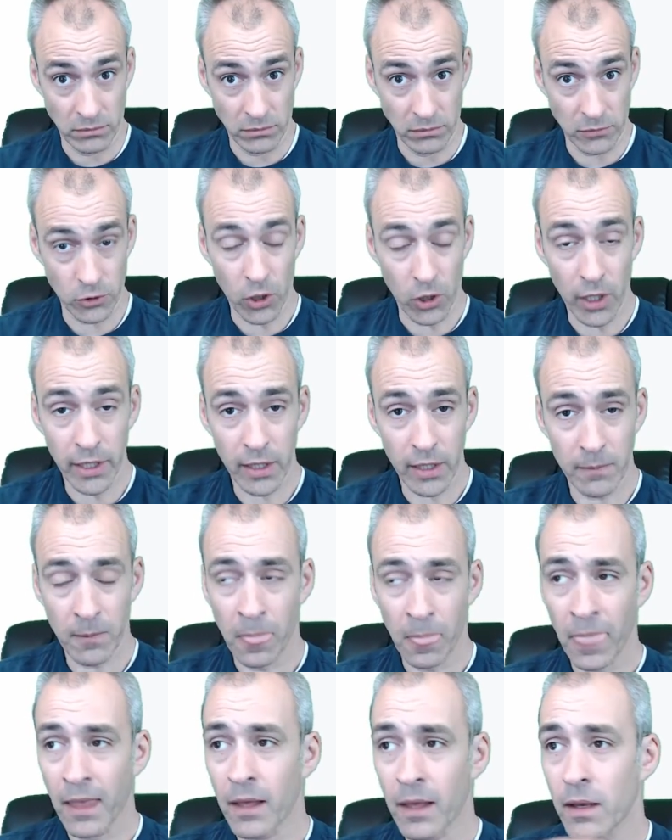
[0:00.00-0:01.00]
Got it?
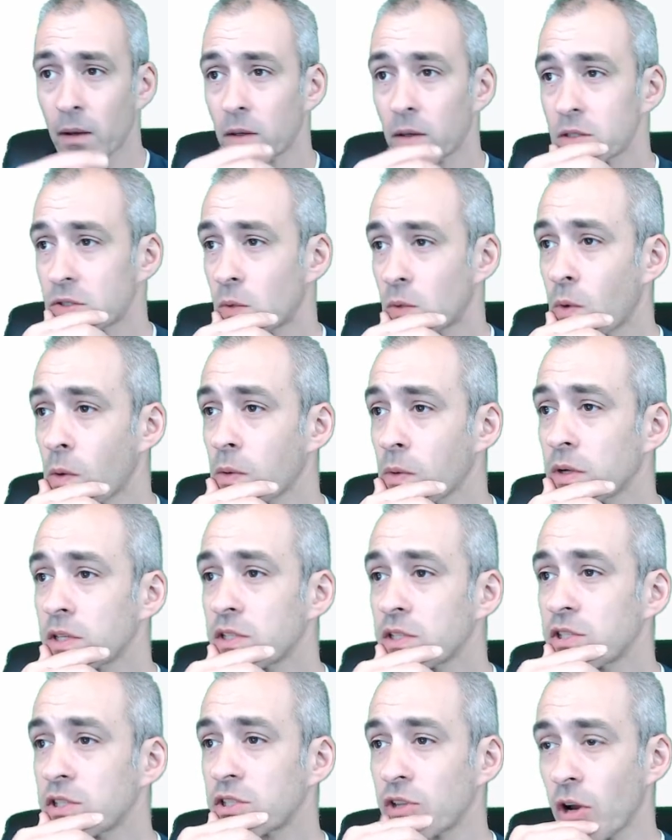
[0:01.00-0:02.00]
So what we're going to
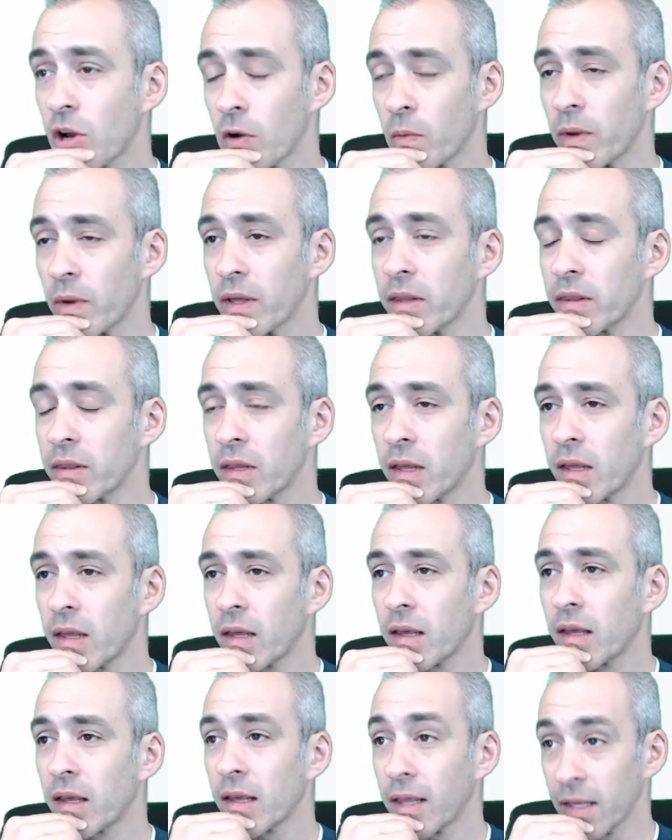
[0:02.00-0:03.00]
start with
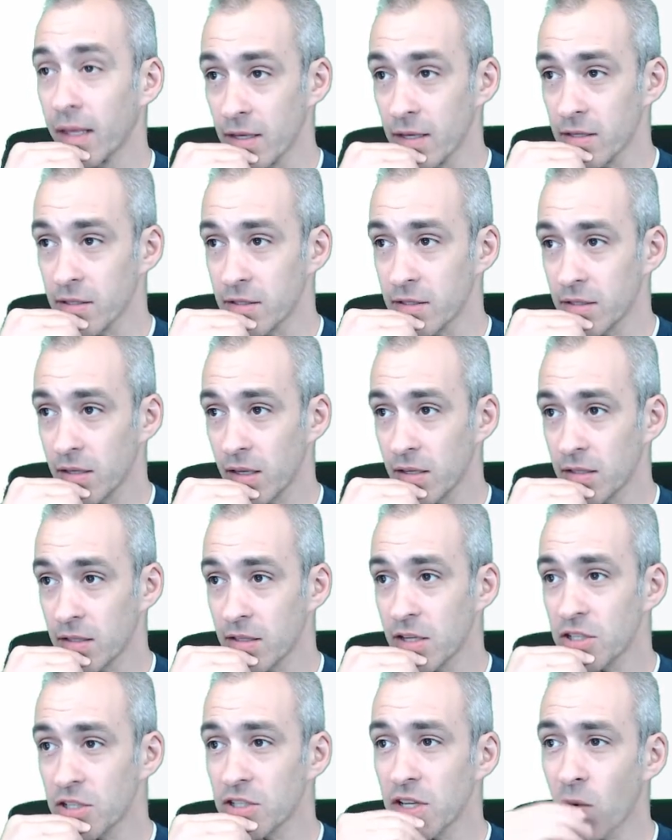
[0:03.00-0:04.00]
is
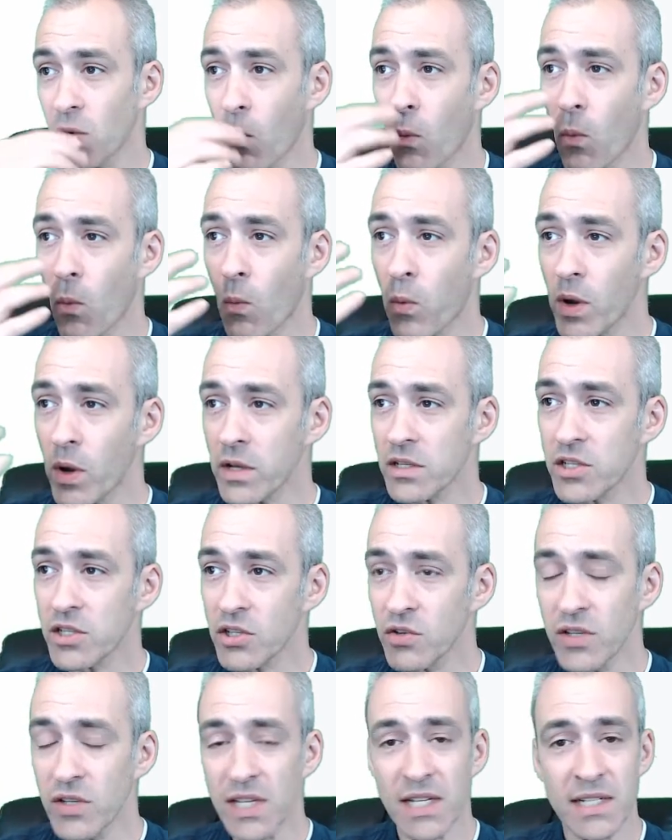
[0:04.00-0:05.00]
essentially, what do
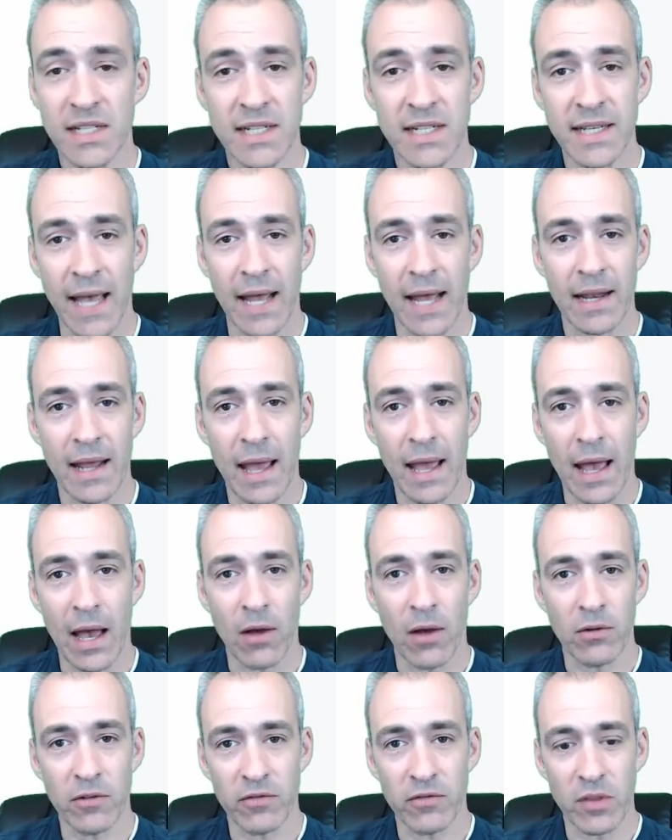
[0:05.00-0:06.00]
you need to get out
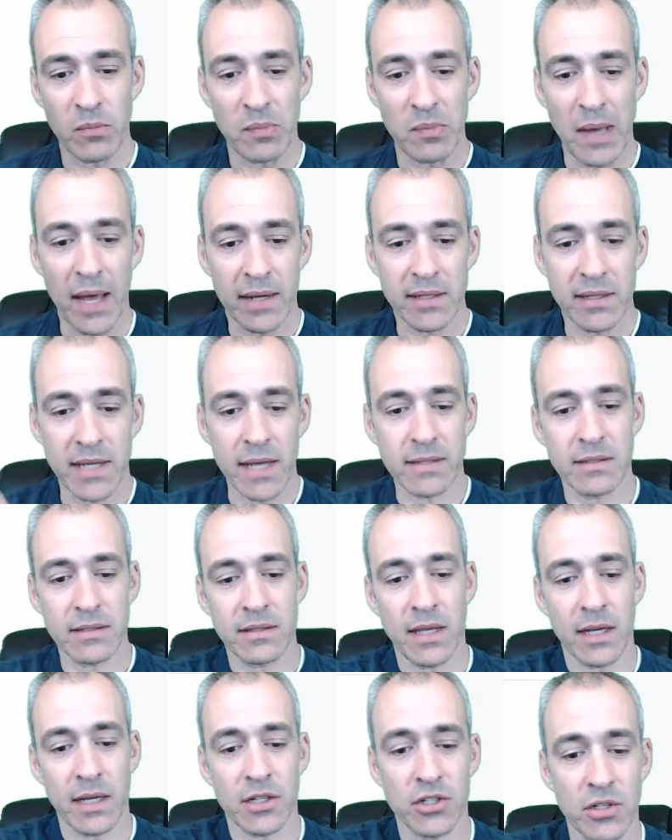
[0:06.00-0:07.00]
of the bad debt
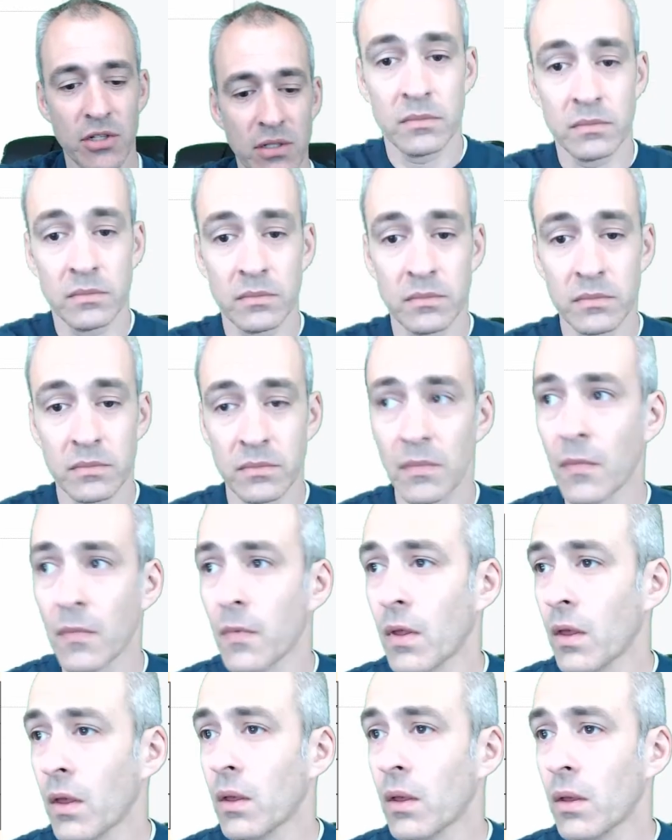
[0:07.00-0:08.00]
section?
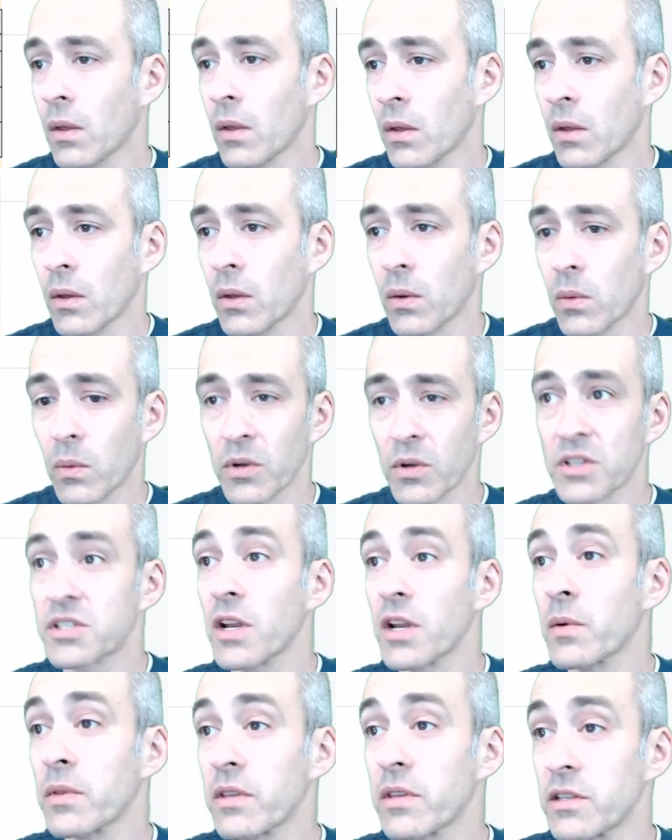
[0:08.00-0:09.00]
We're going to
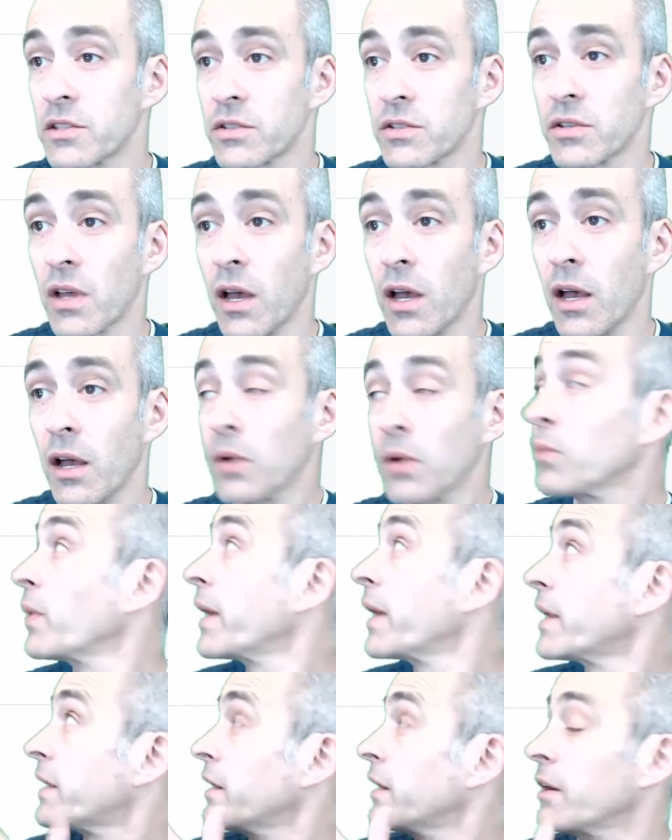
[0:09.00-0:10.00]
start with this
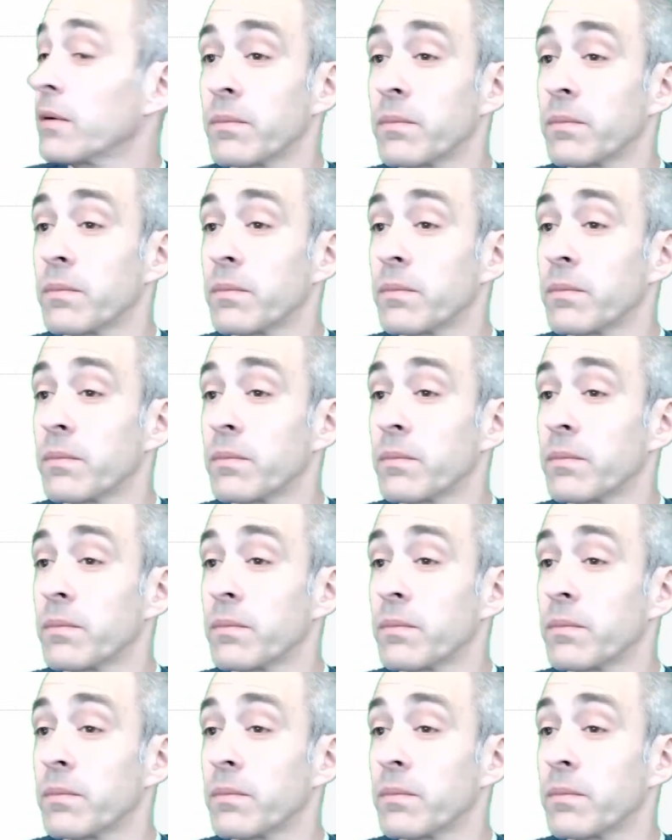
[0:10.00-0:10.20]
right here.